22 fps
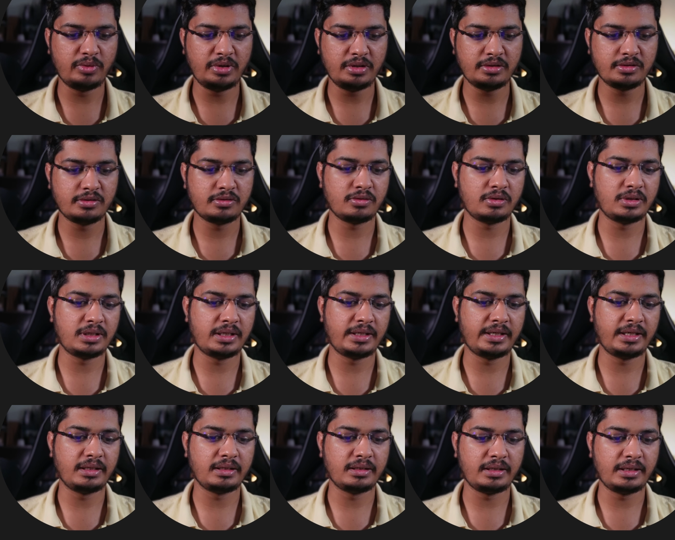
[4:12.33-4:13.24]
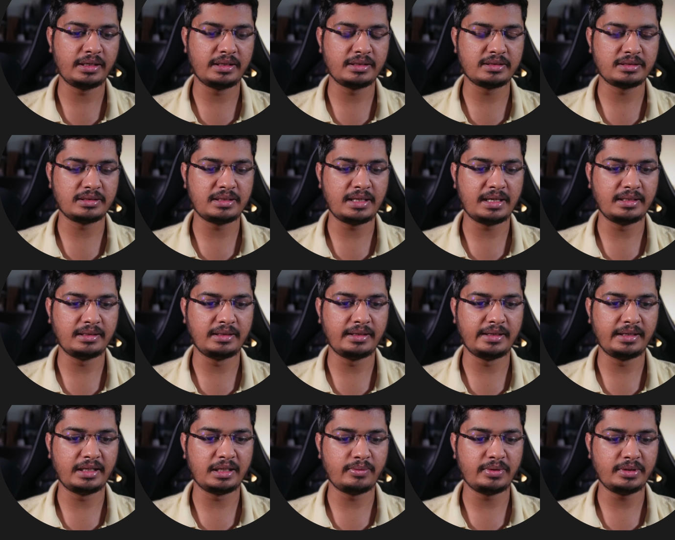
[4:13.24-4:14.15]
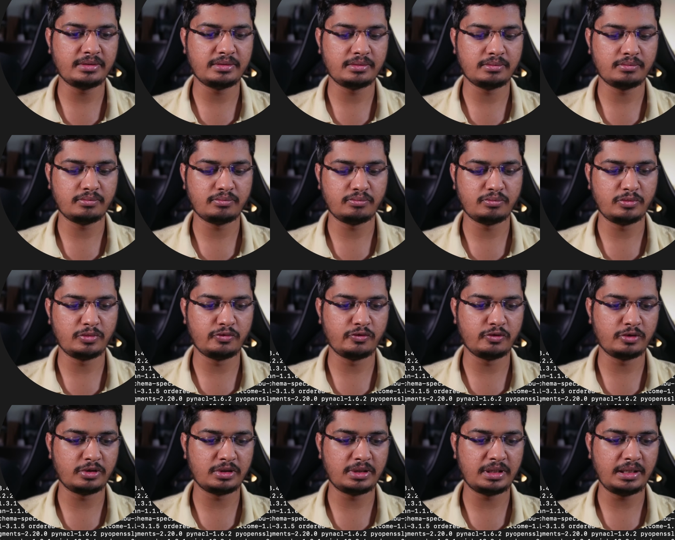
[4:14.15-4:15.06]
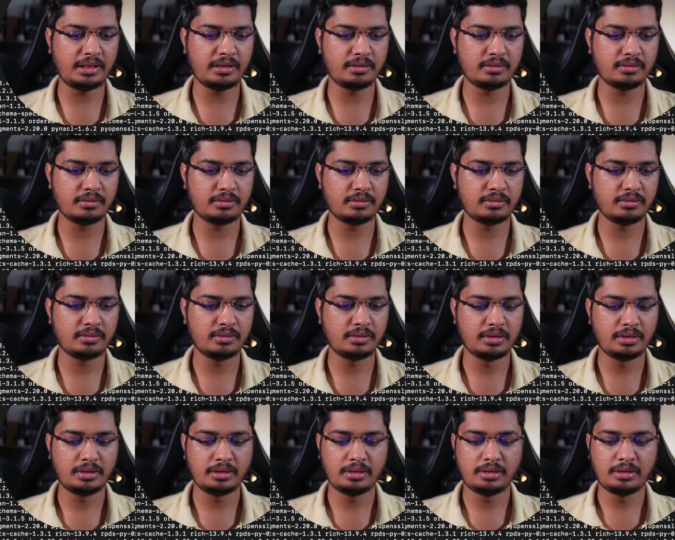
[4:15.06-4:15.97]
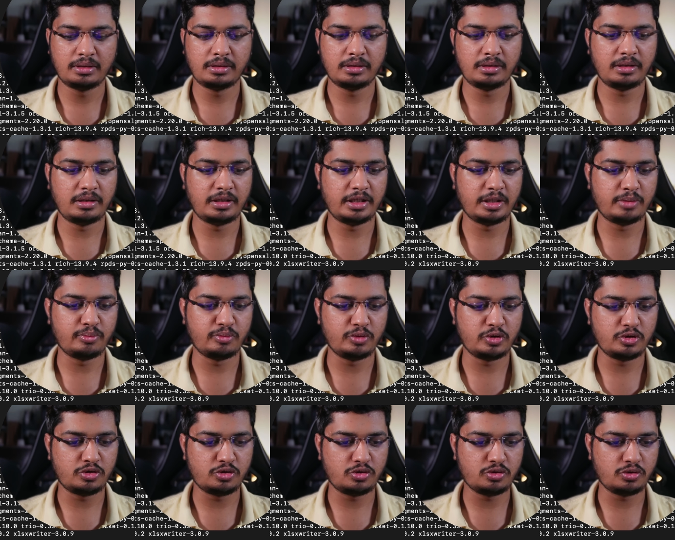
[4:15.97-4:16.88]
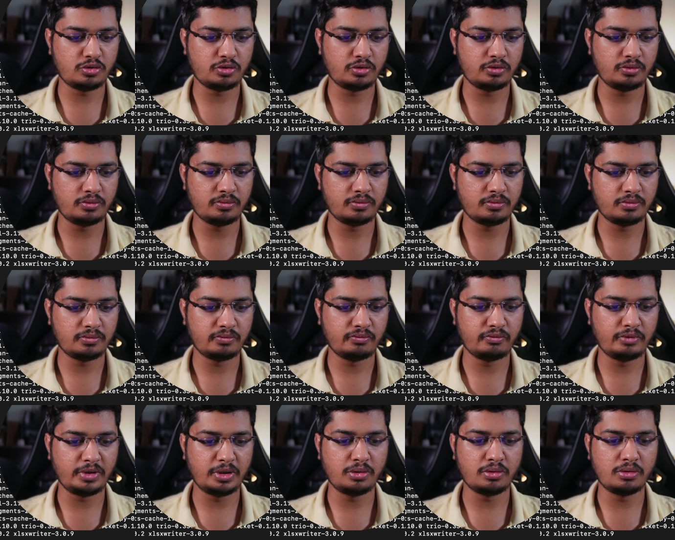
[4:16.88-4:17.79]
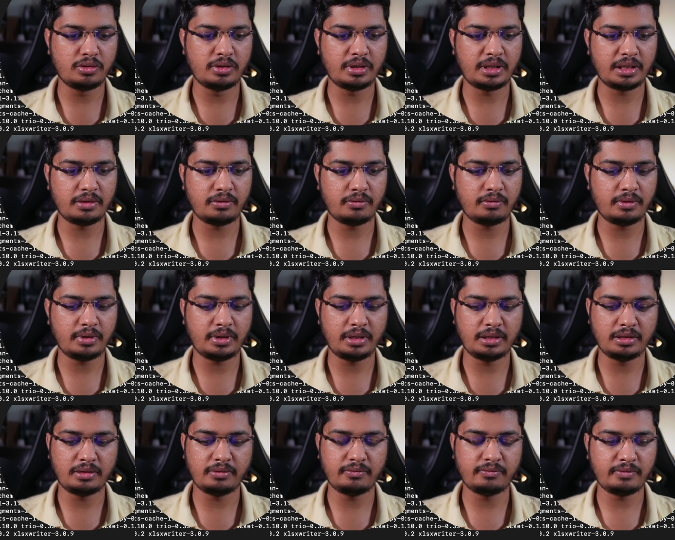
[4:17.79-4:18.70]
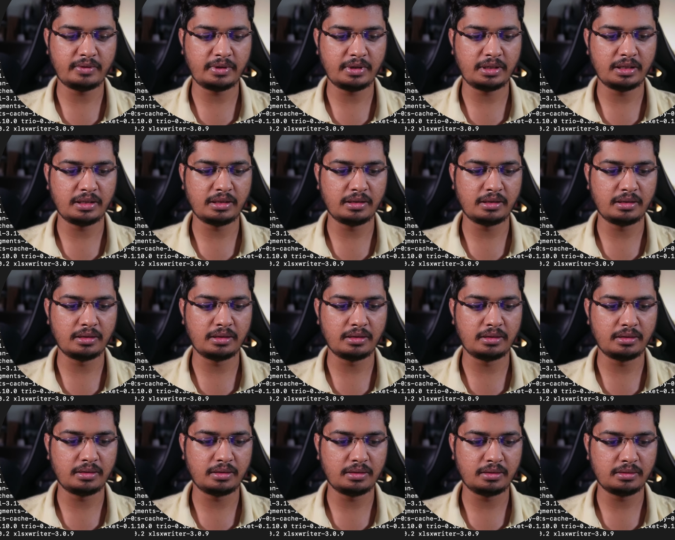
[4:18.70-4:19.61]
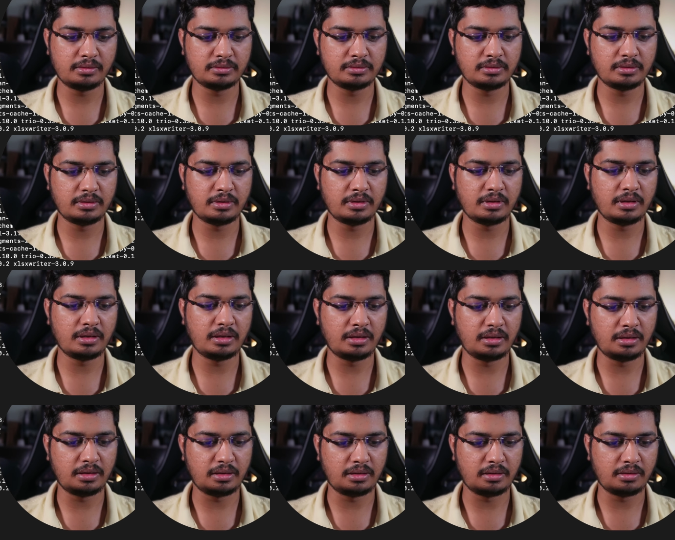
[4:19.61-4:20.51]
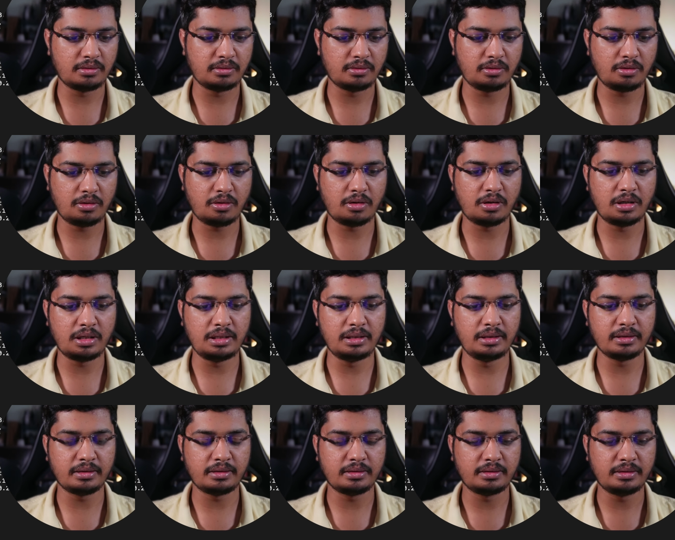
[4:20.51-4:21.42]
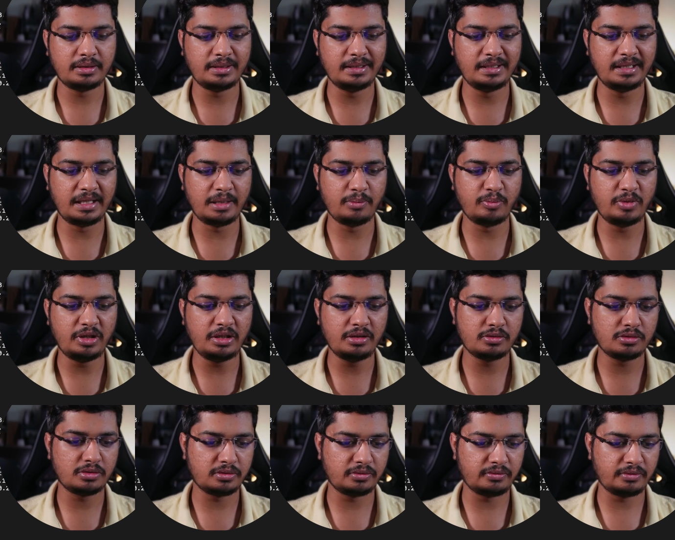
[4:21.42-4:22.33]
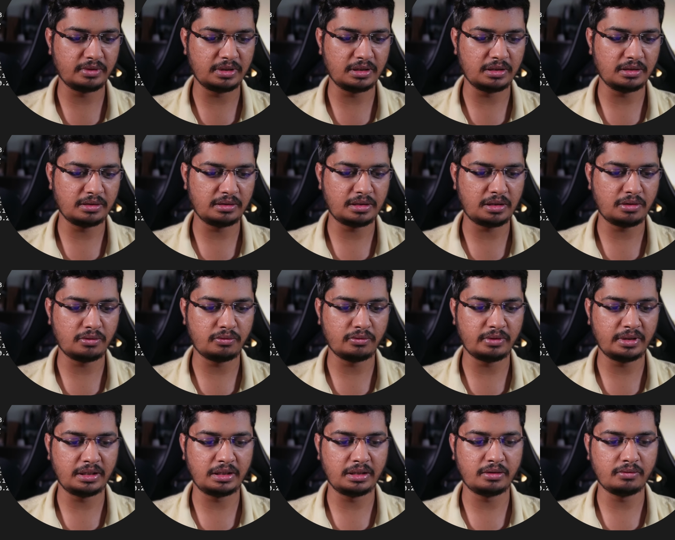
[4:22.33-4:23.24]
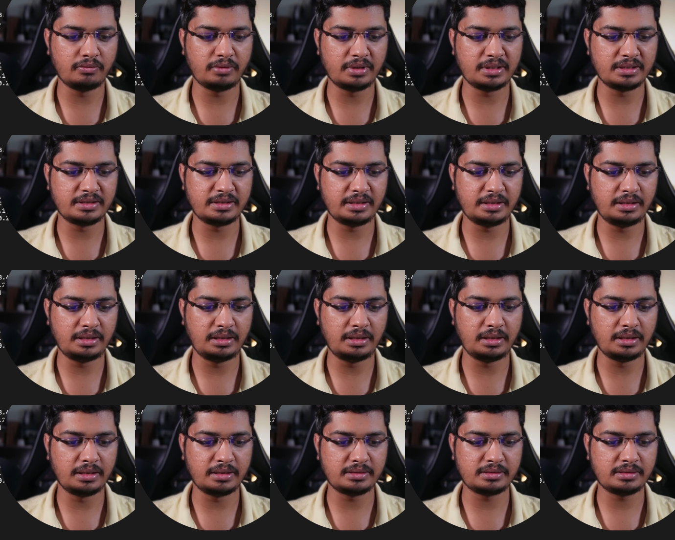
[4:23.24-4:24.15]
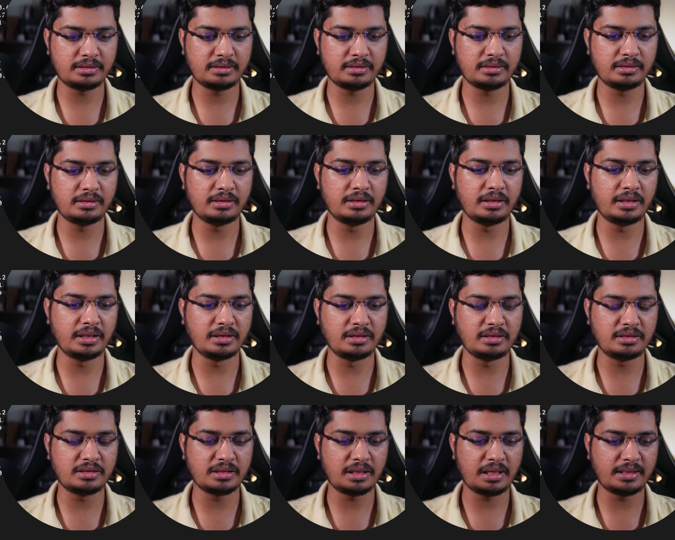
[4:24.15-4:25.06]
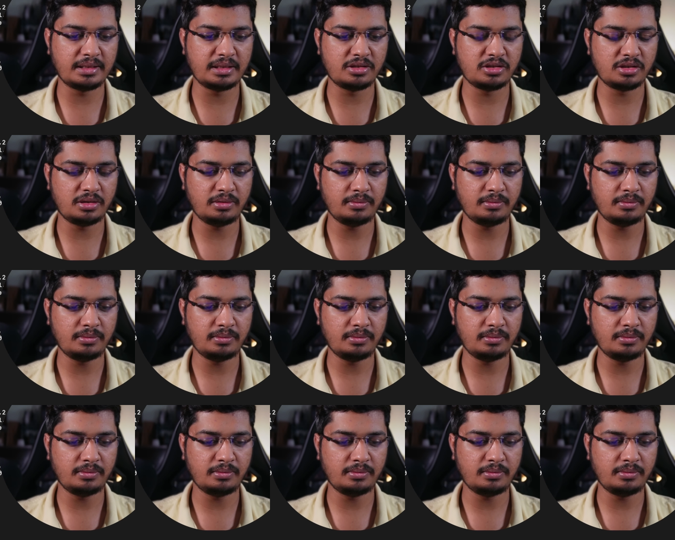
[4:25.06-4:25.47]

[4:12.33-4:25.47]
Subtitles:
so that it creates that database. For that, let me show you. We don't have any file called DB. So we will now it once it does the initialization,